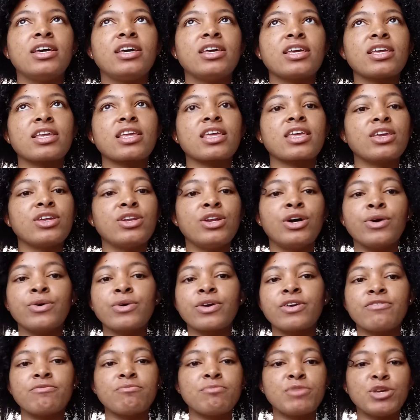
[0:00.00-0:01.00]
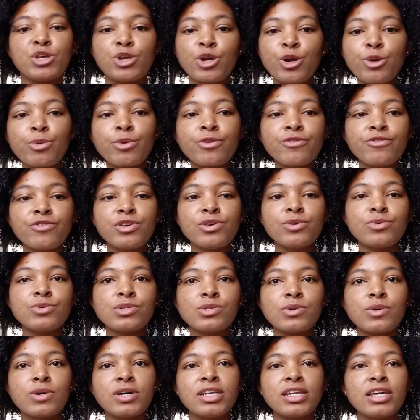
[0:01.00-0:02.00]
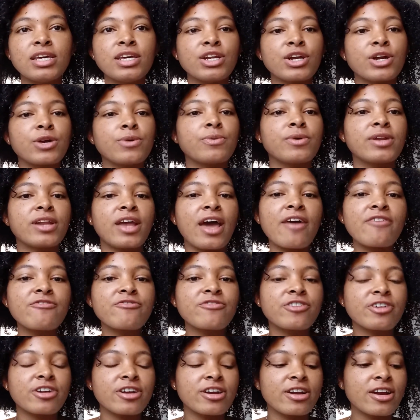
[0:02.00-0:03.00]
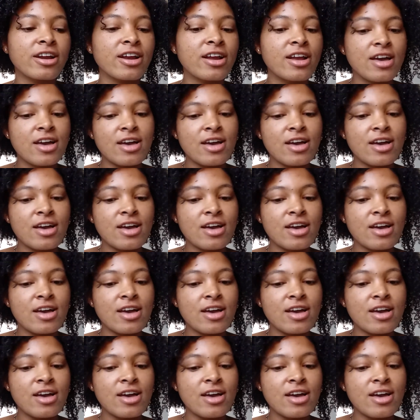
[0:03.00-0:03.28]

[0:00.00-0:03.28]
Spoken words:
you know, give me your reviews on it or whatever.